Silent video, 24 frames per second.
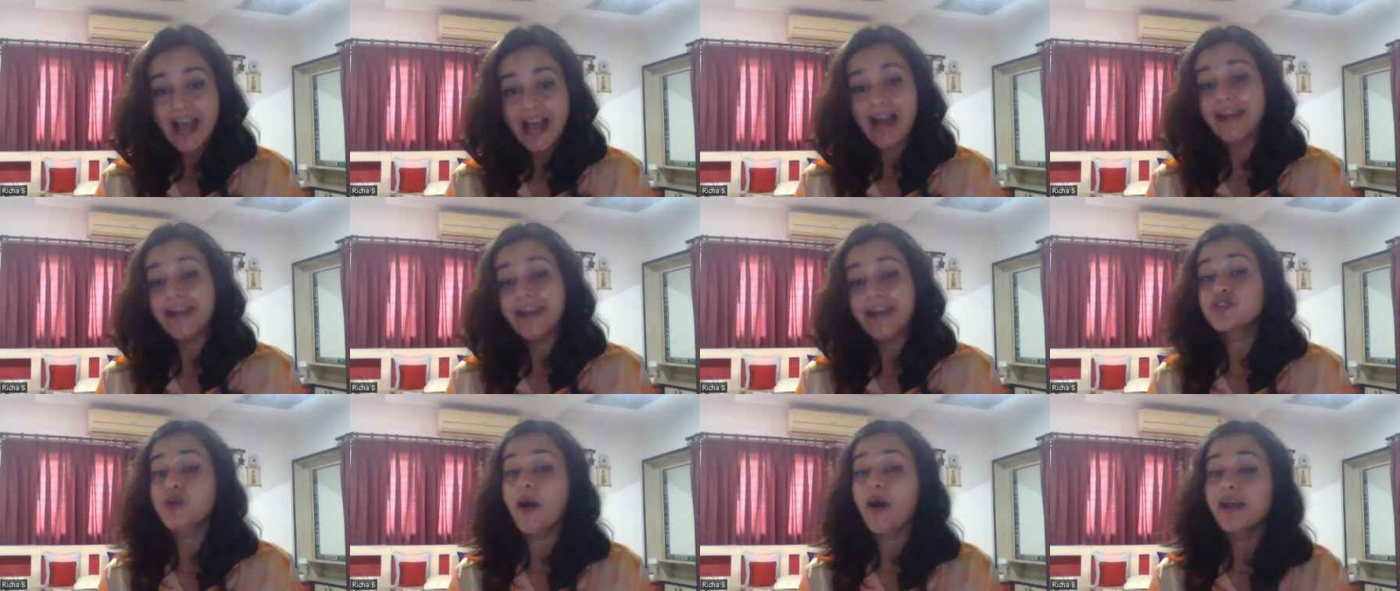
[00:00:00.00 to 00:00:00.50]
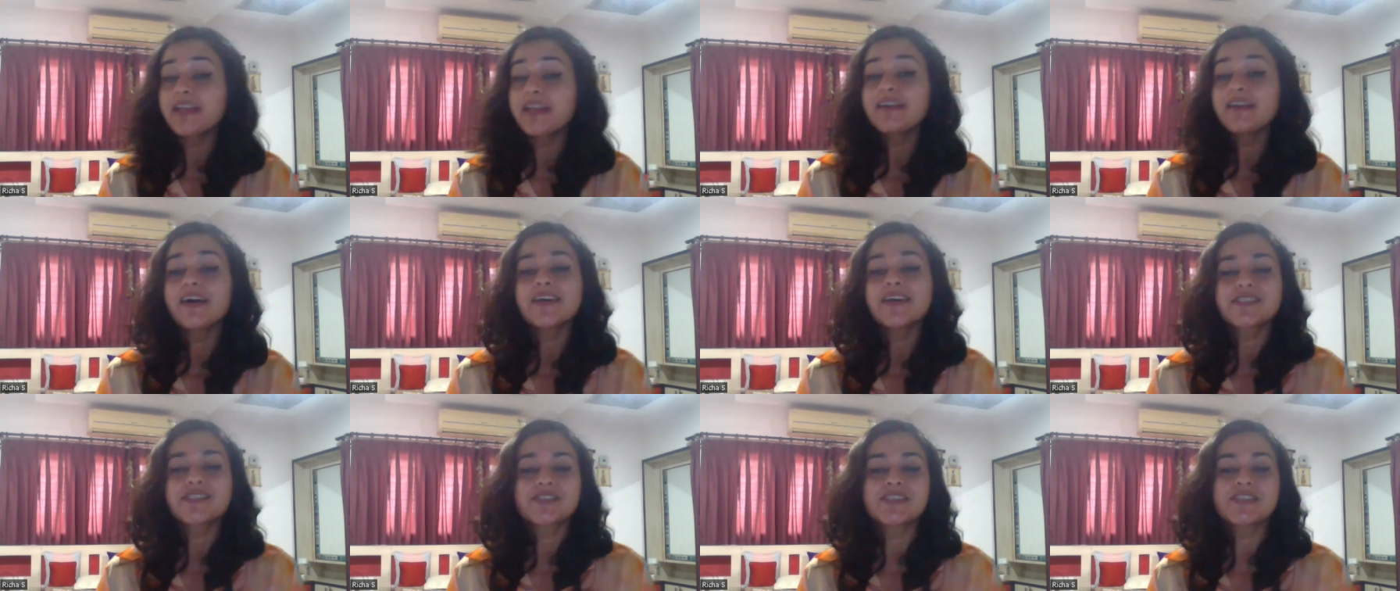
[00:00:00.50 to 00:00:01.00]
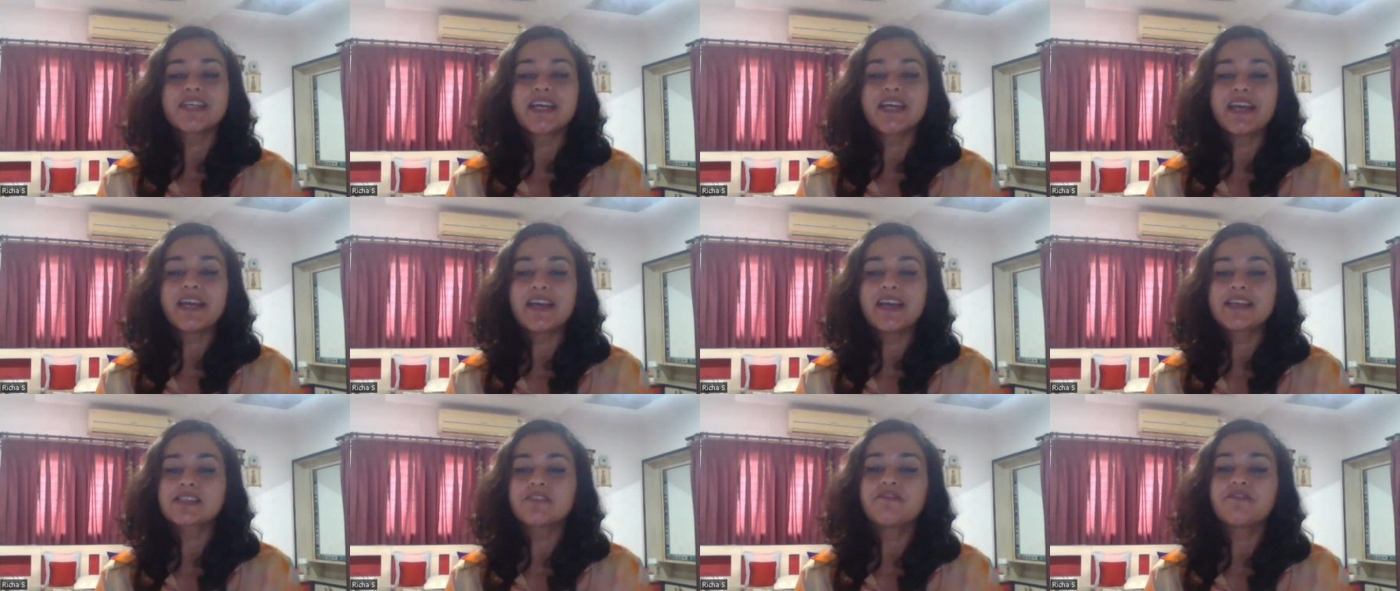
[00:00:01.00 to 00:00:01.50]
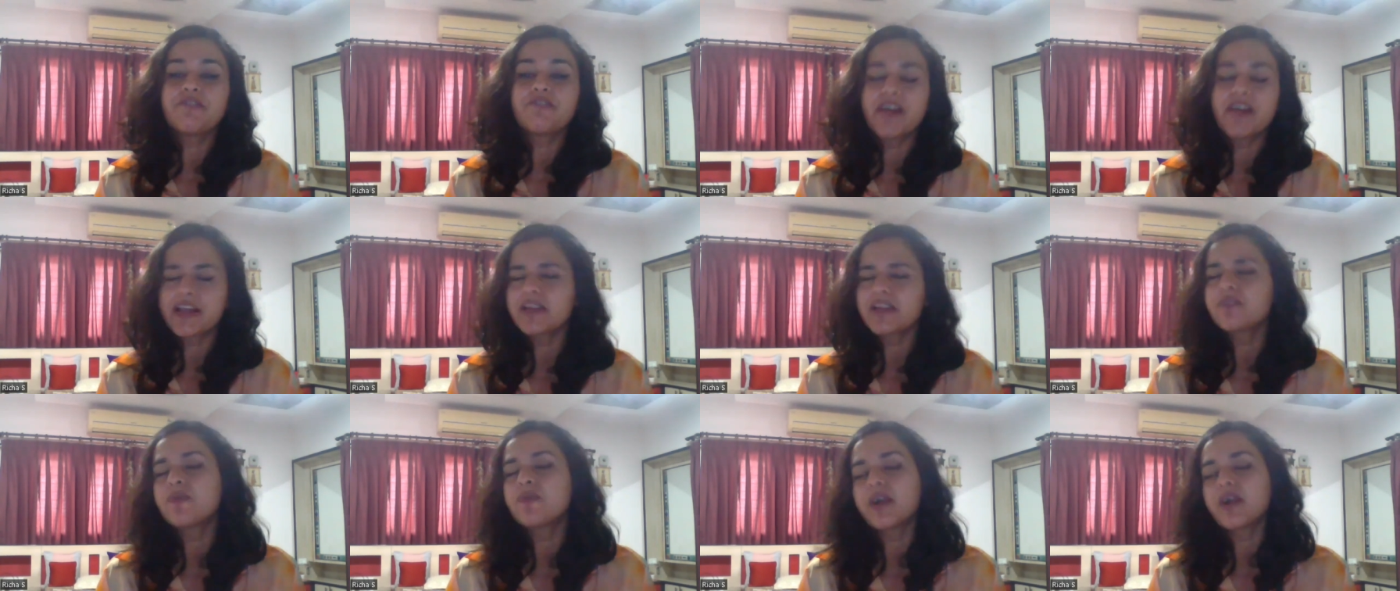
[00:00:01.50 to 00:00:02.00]
And joining us today is a
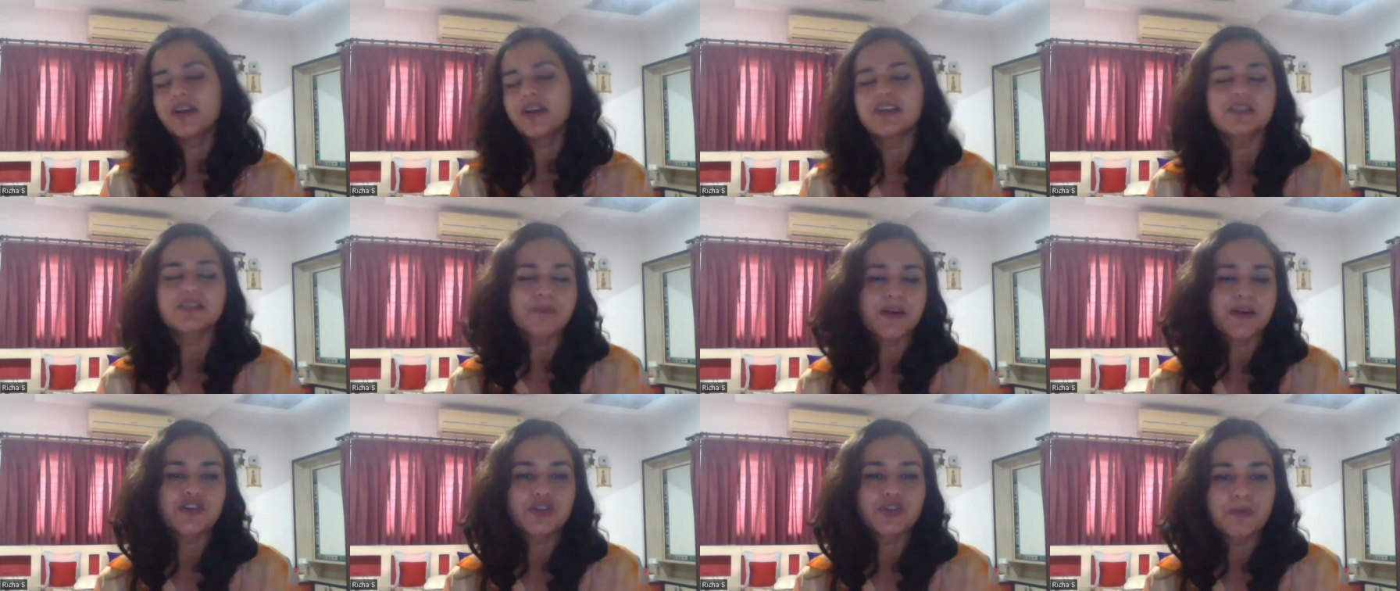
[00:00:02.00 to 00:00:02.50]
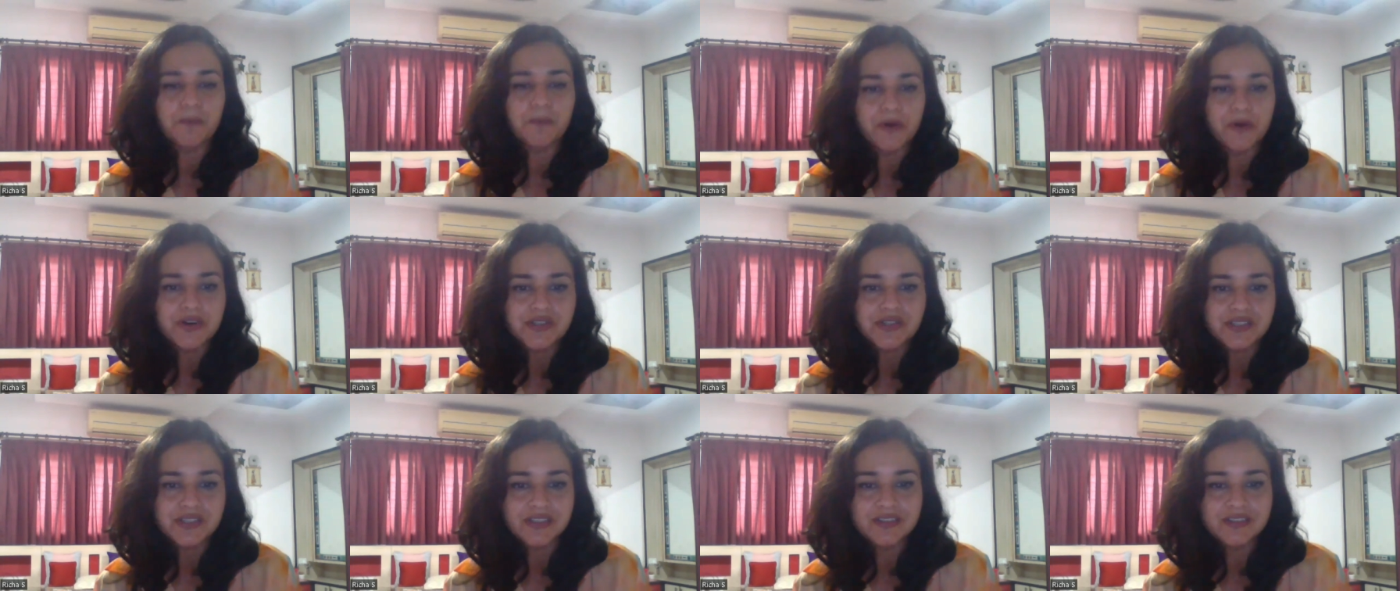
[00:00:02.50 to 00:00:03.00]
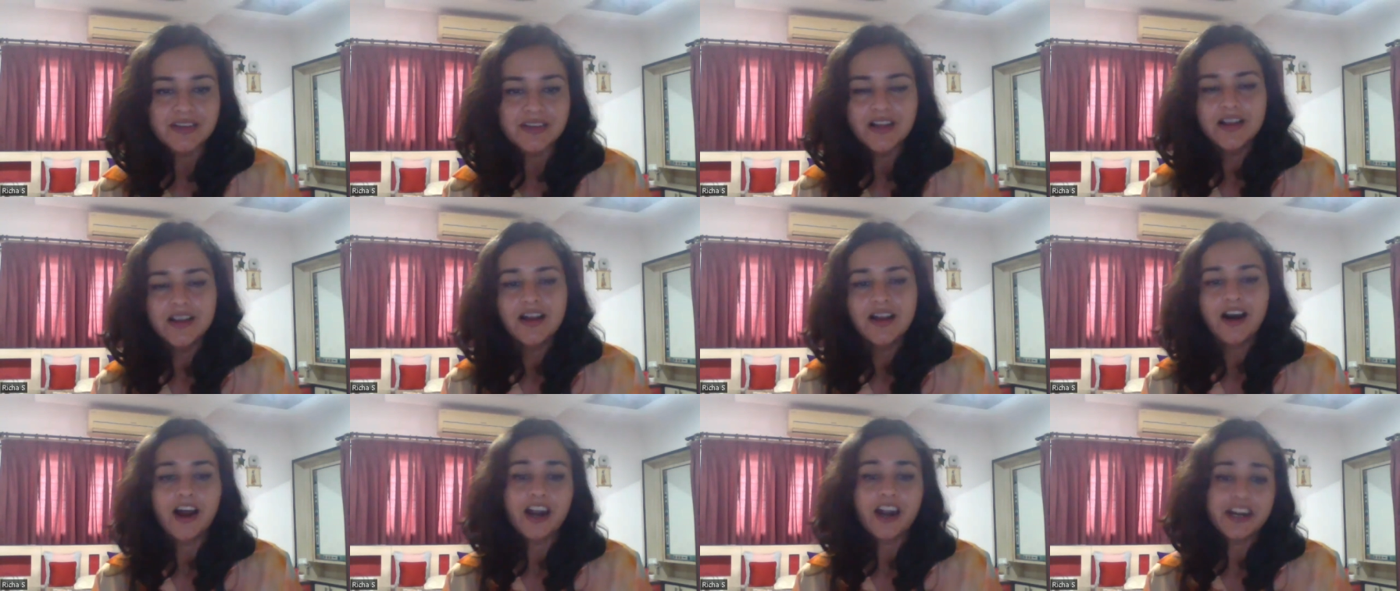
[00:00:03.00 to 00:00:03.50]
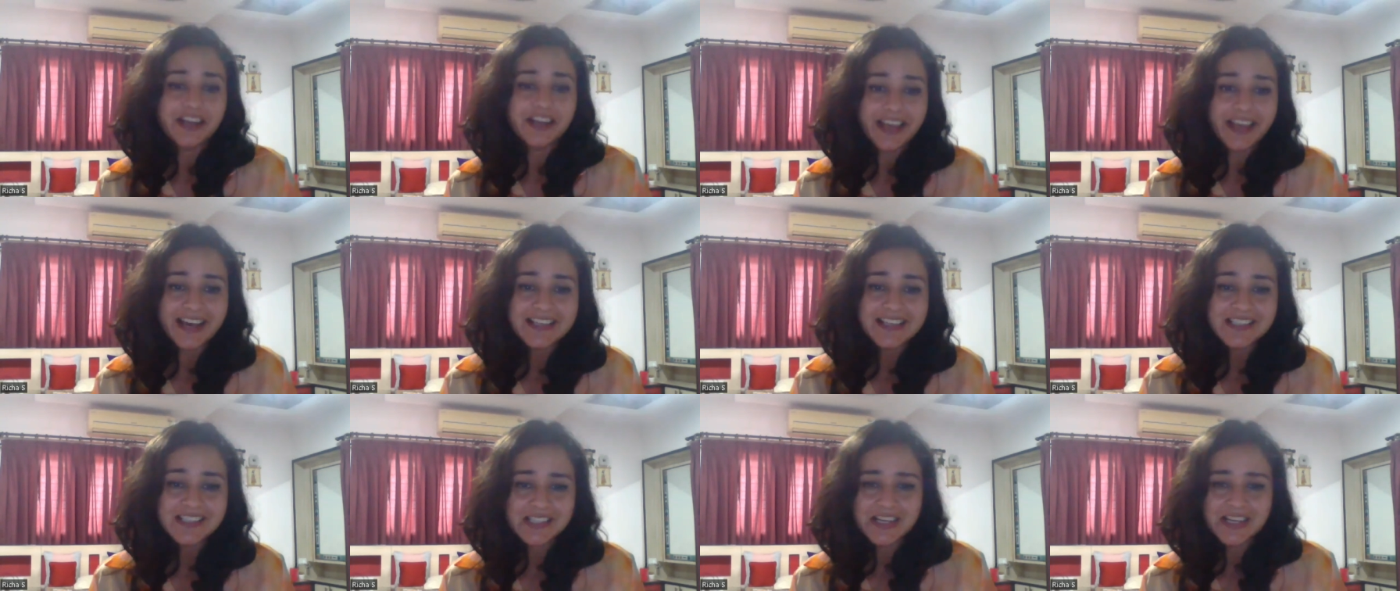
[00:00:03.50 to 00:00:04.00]
very, very special person, our
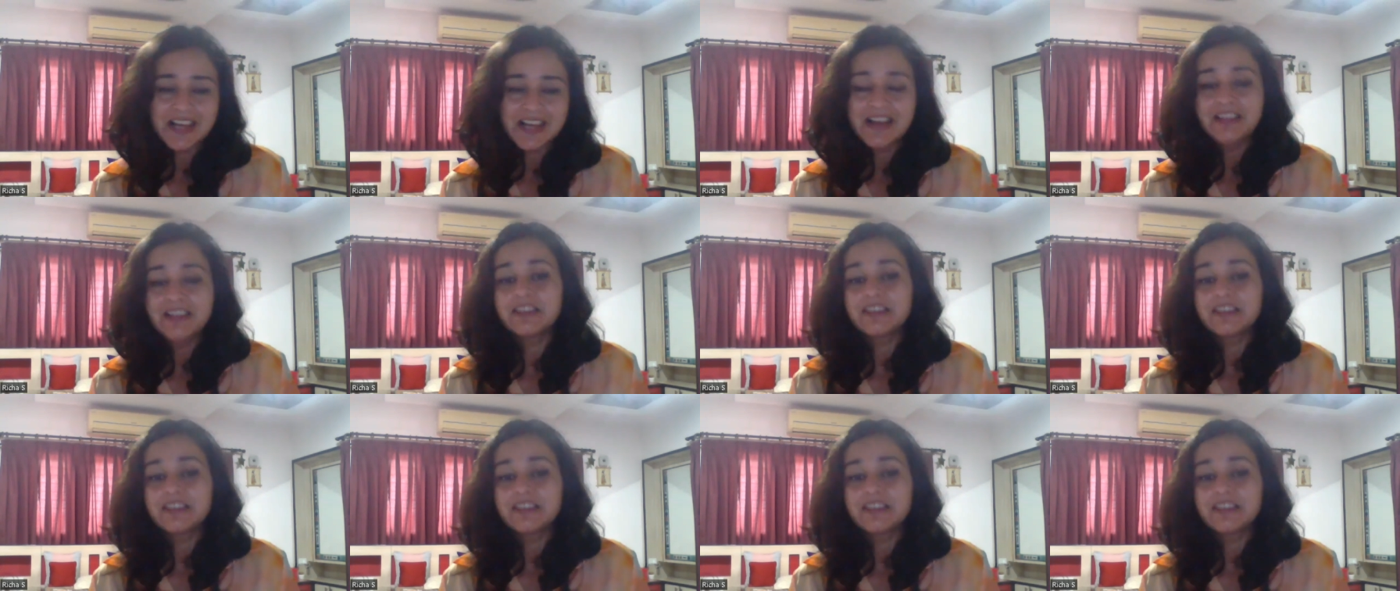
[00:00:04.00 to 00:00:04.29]
guest,